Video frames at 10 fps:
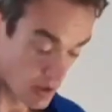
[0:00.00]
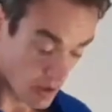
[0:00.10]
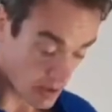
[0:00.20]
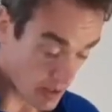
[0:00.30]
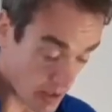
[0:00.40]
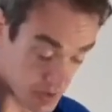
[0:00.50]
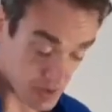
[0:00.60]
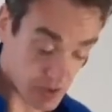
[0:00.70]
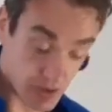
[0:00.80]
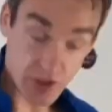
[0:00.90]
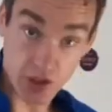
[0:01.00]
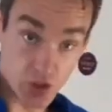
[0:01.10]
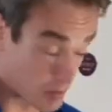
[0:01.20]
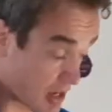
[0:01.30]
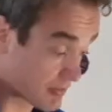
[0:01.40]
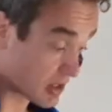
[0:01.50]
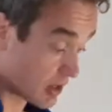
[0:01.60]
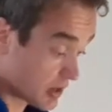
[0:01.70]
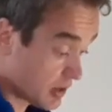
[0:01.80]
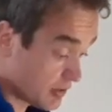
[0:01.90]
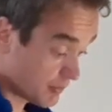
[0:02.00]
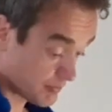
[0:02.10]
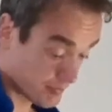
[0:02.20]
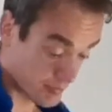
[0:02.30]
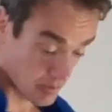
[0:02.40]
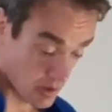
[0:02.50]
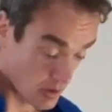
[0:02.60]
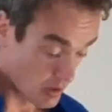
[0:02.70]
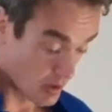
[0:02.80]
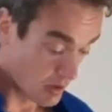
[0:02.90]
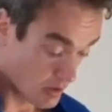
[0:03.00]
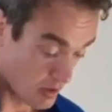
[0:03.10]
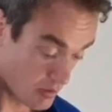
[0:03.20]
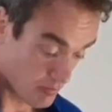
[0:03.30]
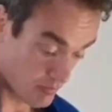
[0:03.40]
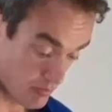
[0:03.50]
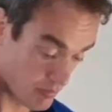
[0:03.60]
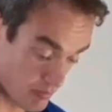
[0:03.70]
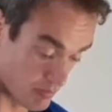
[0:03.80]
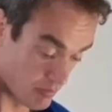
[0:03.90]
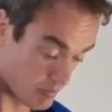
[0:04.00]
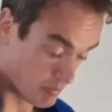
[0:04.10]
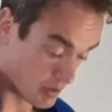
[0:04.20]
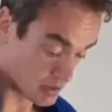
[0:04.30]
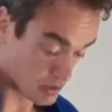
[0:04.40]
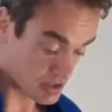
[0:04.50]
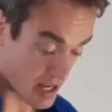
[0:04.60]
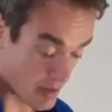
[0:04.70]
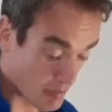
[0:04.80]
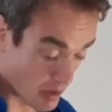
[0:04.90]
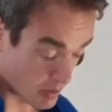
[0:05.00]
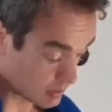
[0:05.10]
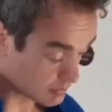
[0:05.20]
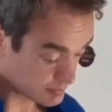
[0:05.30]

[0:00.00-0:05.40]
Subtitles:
Okay guys, so your chopped avocado, put it into a salad bowl,